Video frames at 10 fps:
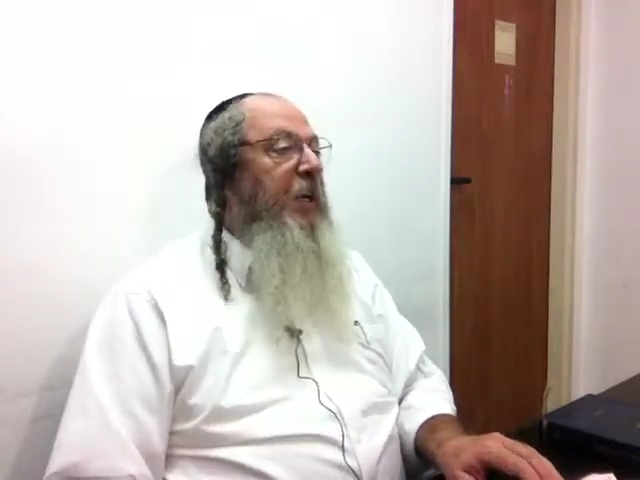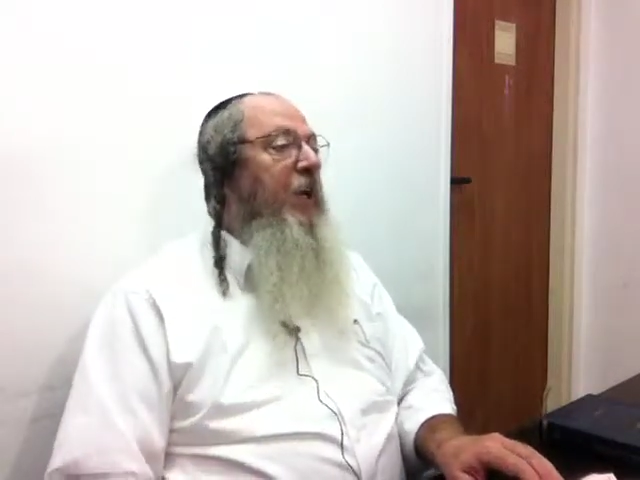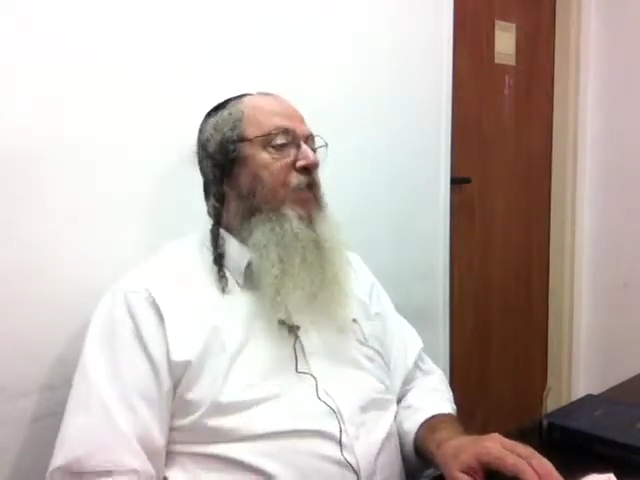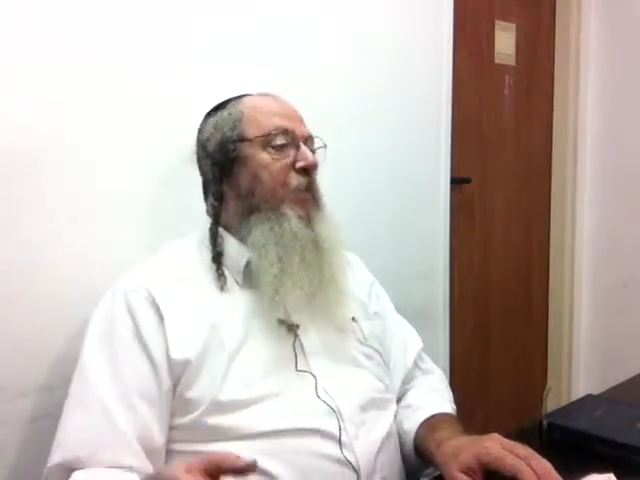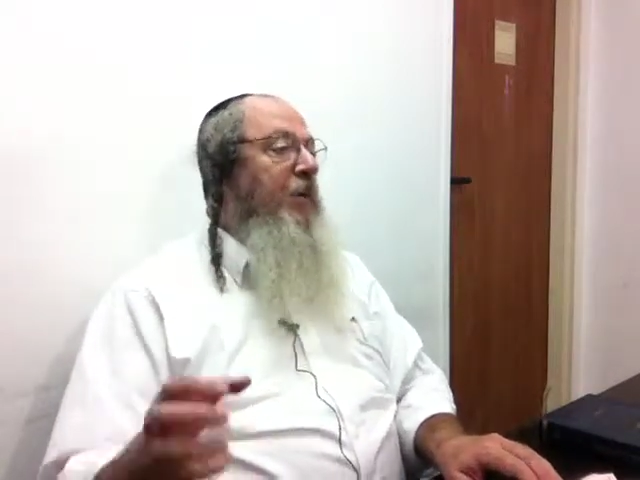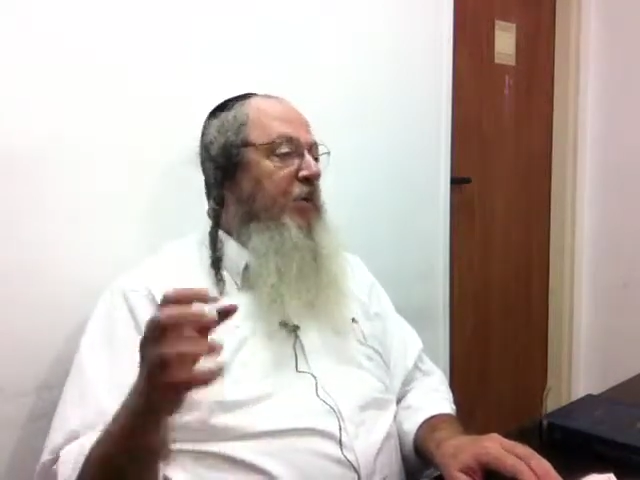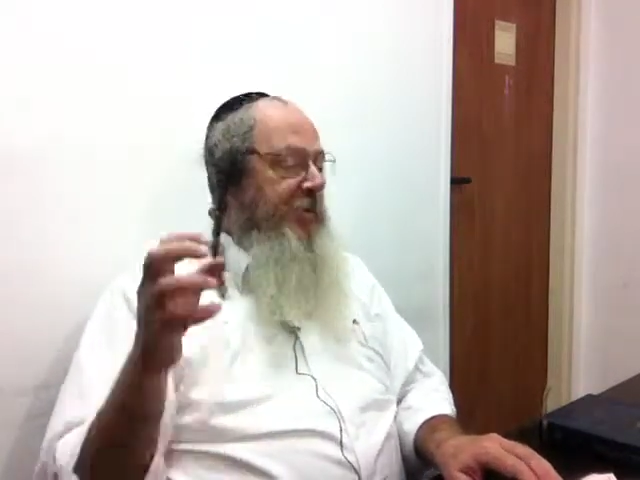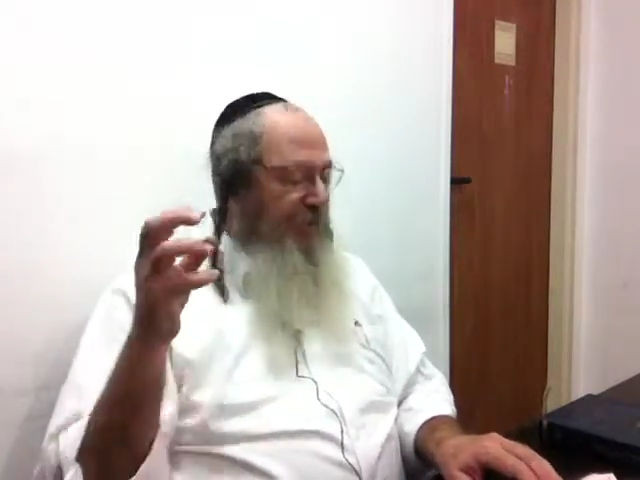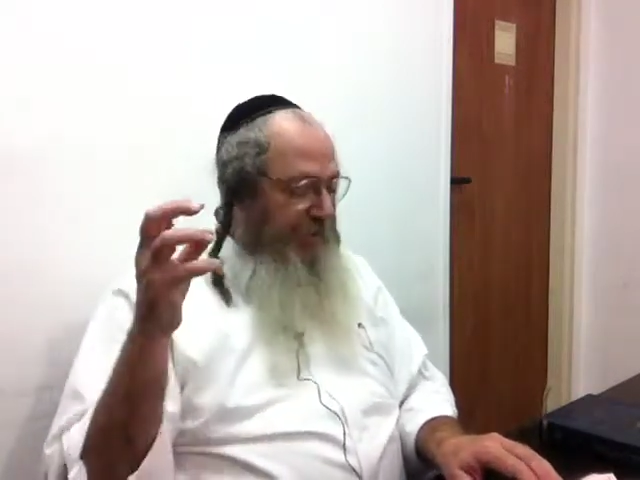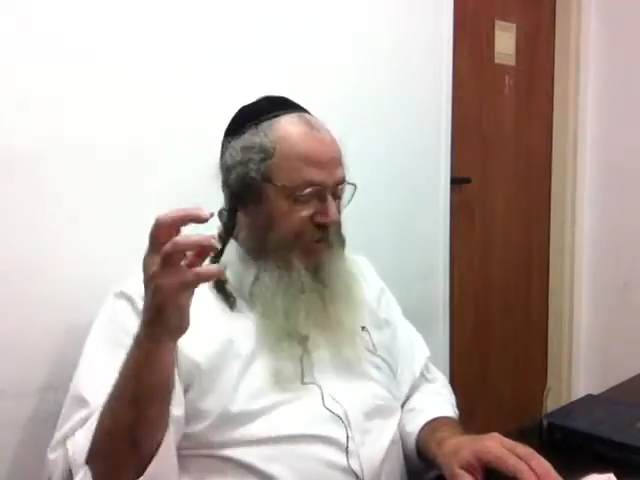and everybody
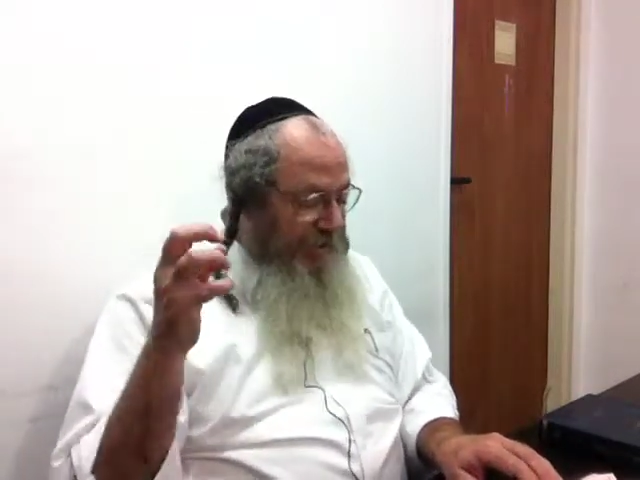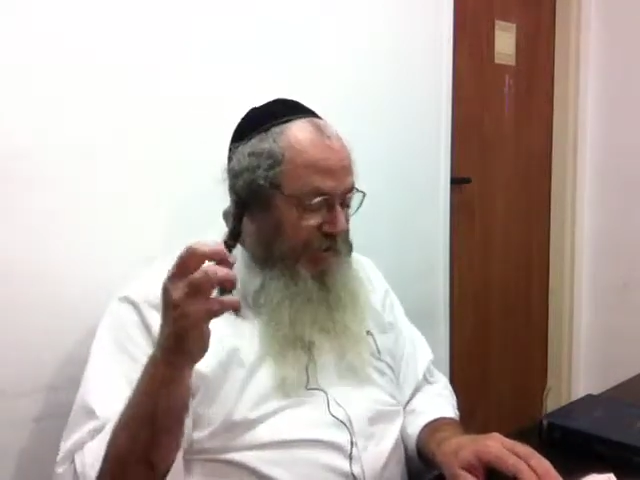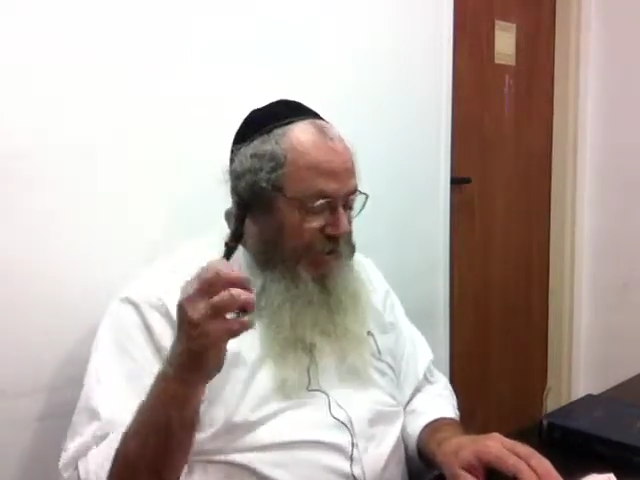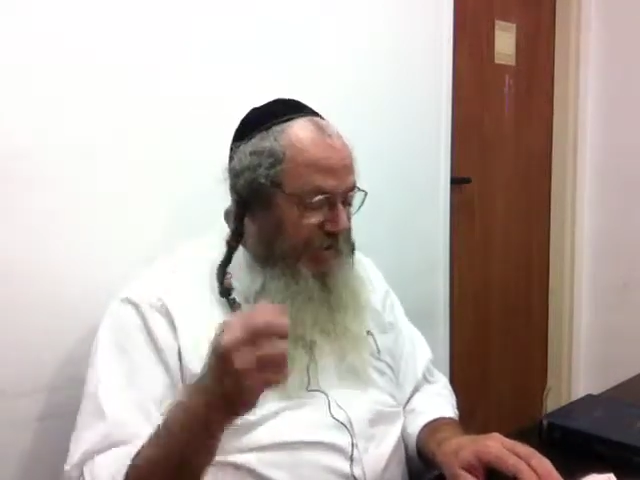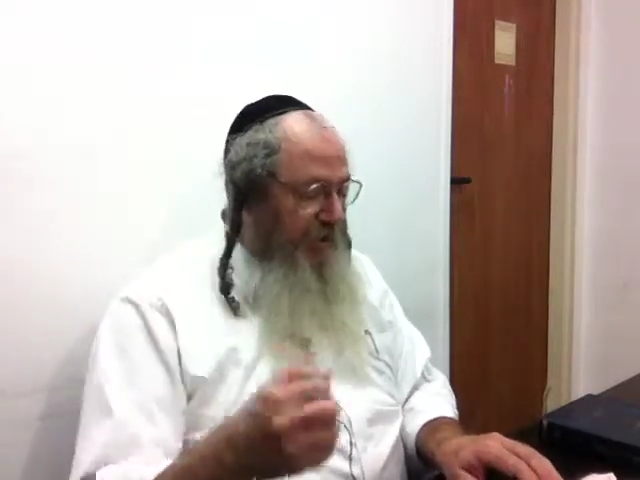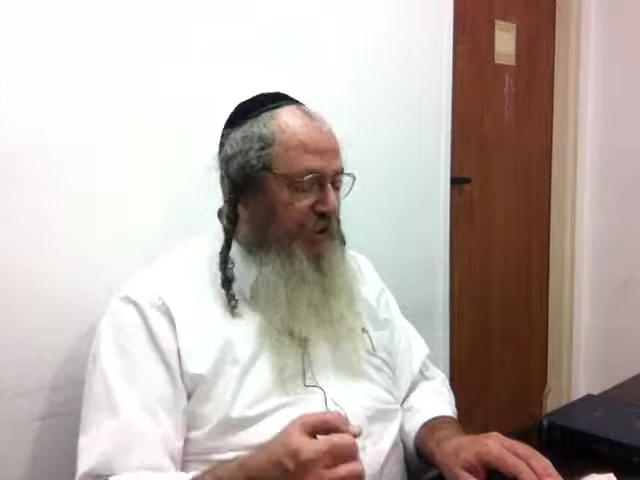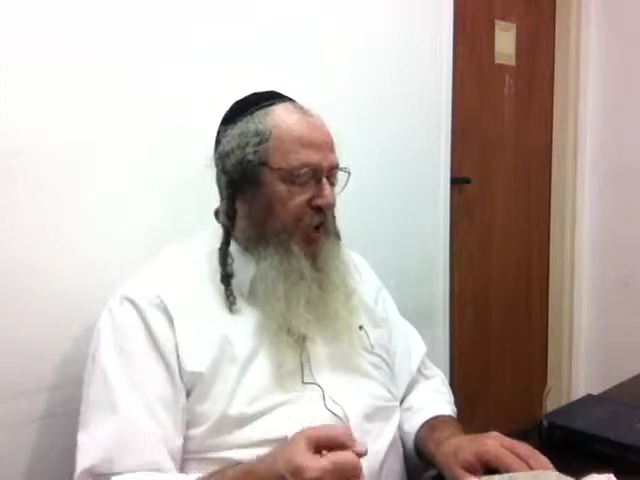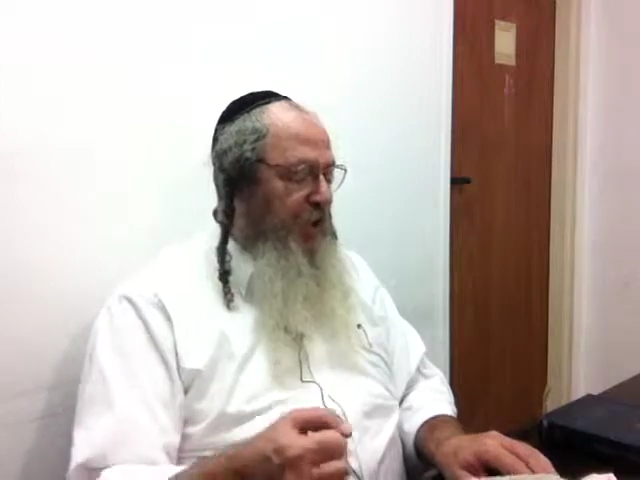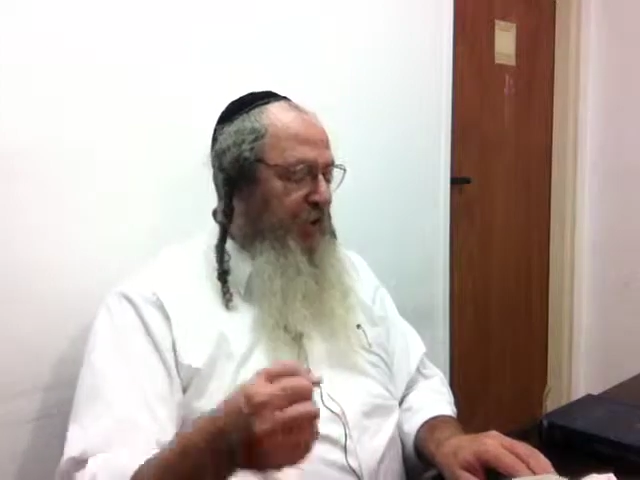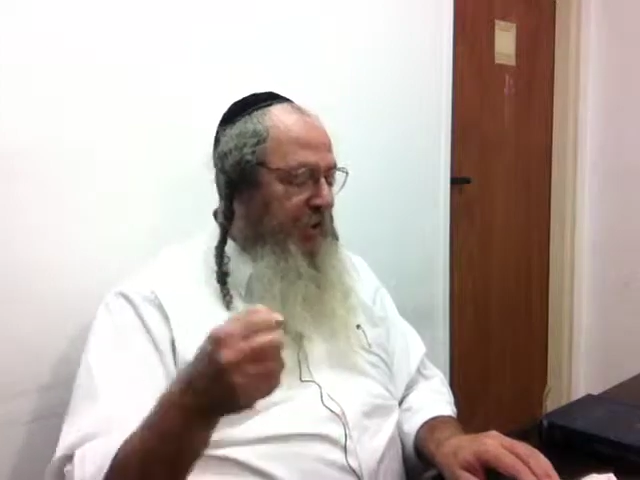was oisik only in
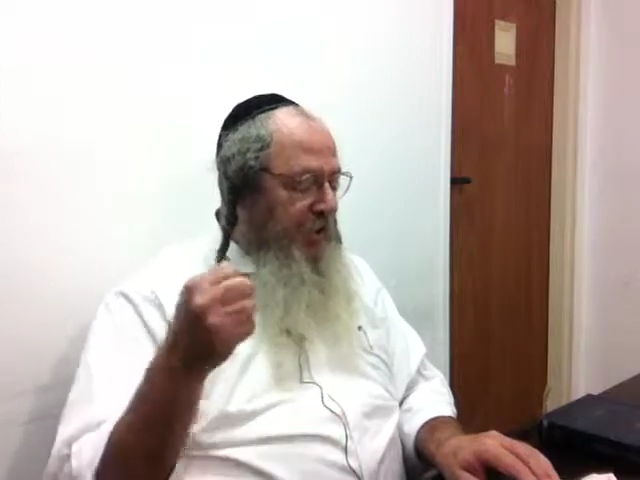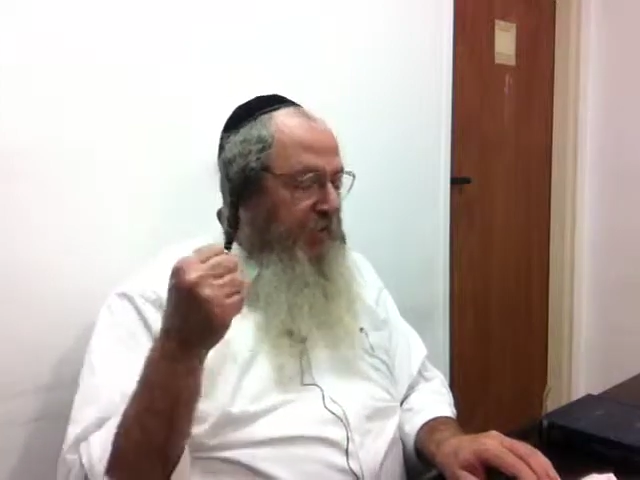Torah and